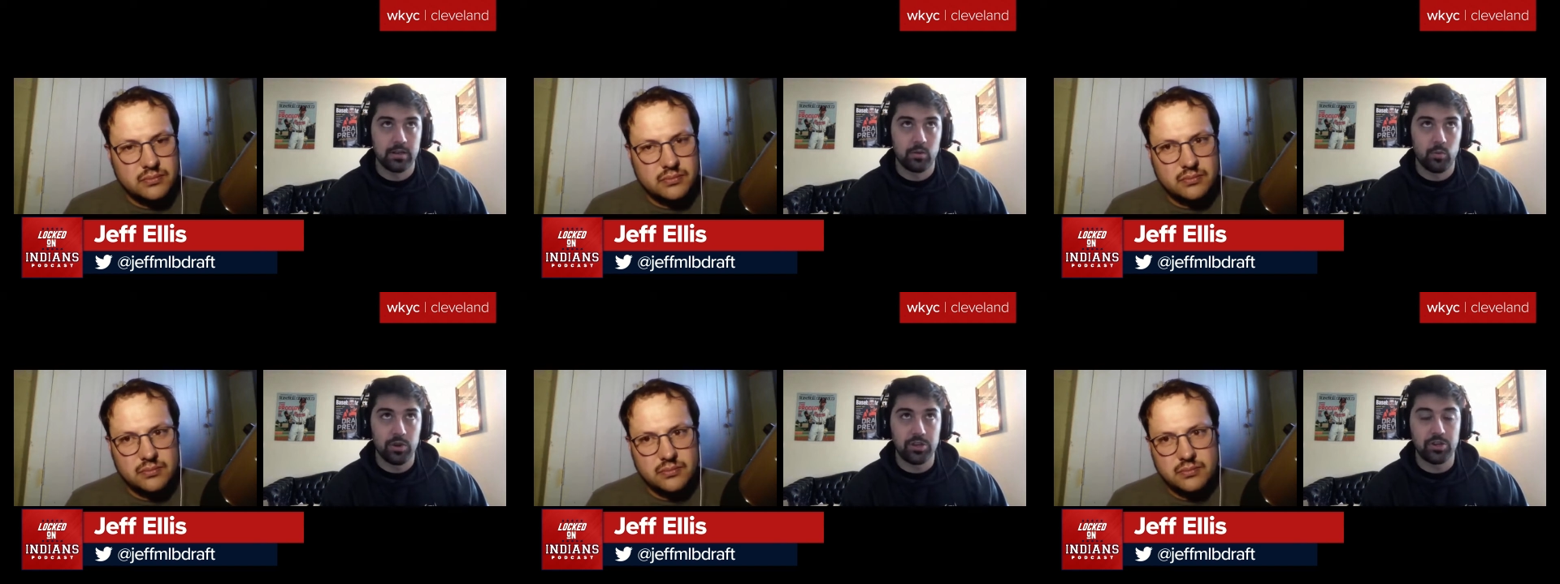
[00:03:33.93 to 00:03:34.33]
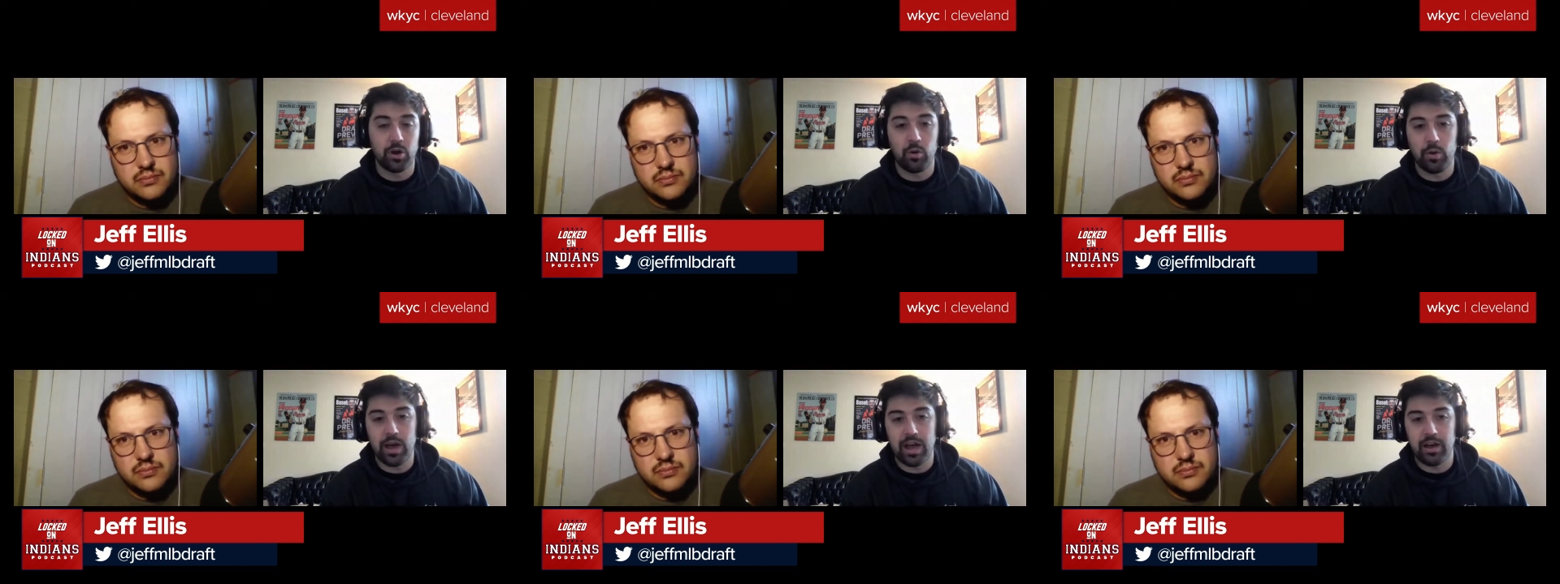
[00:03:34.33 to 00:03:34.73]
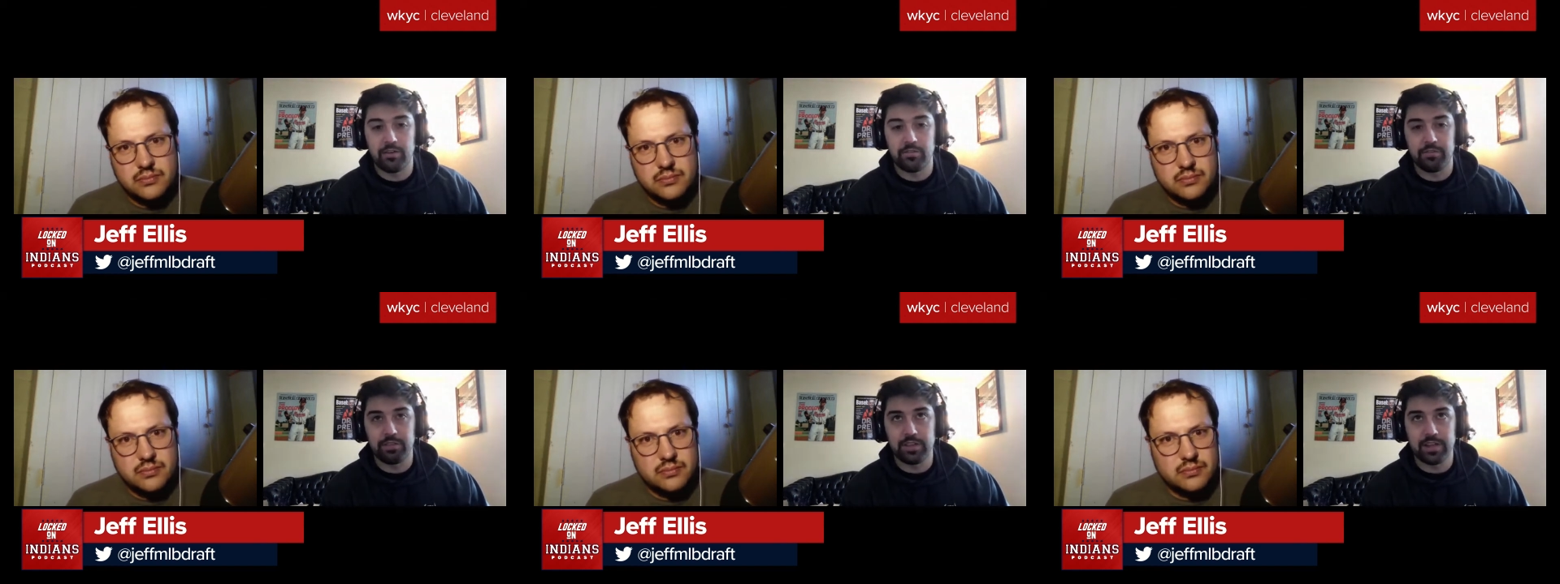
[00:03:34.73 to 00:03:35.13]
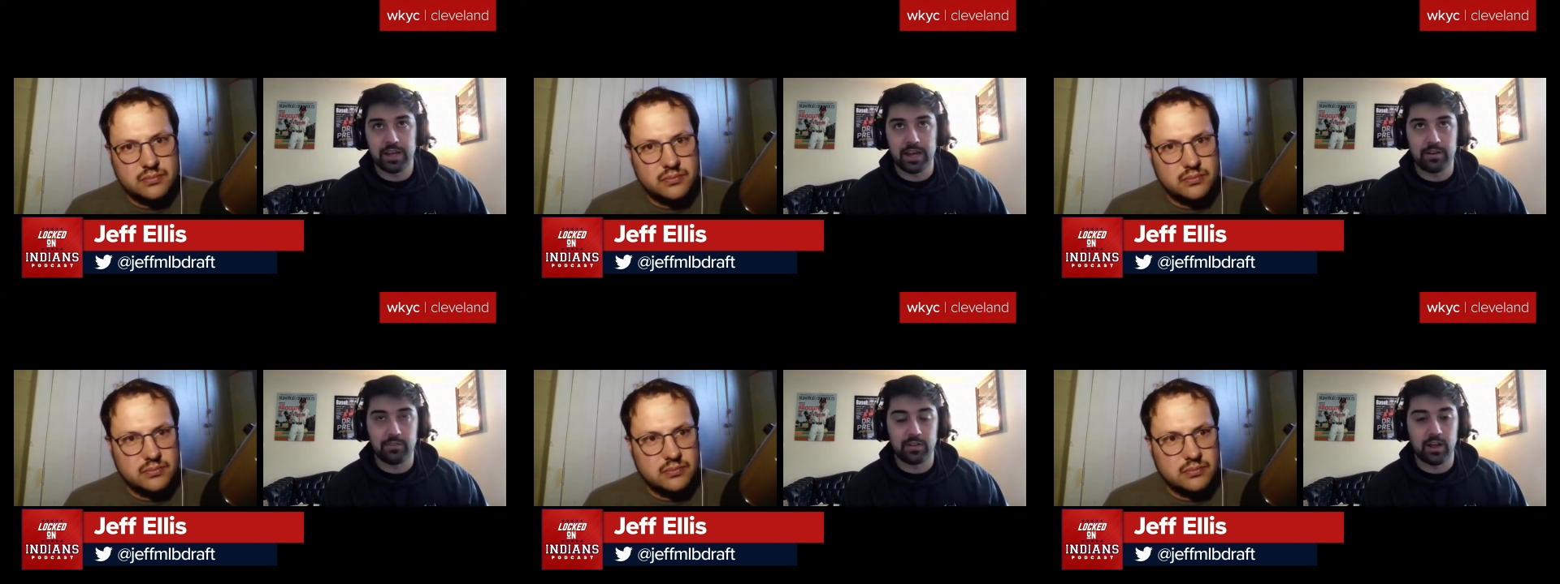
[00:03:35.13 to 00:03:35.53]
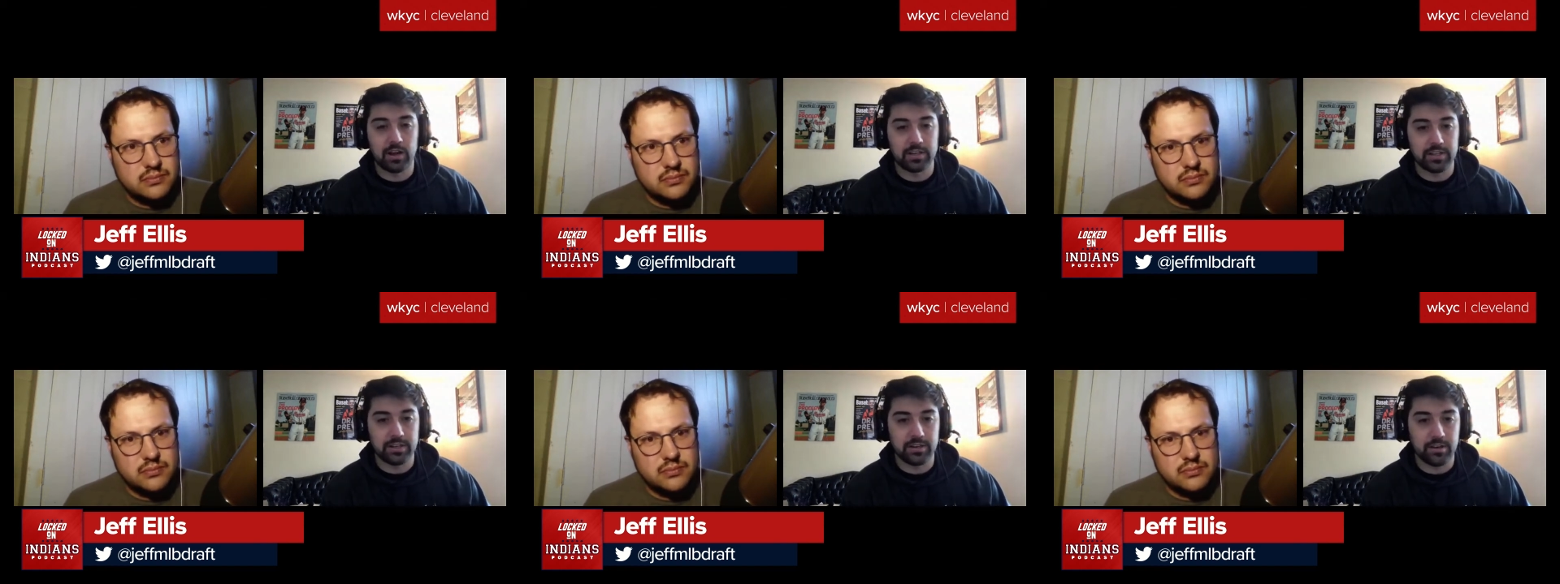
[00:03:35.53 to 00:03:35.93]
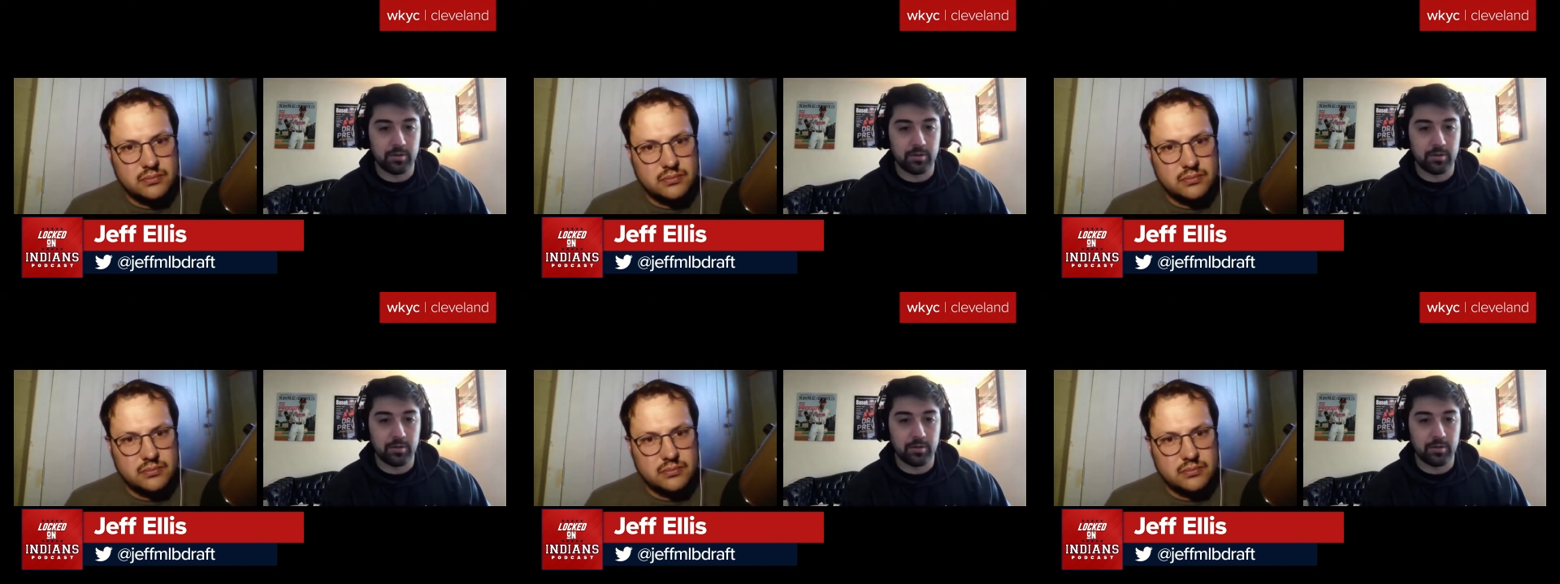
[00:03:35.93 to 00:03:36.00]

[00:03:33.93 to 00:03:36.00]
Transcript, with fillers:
Speaker 1: we don't have the kind of locked in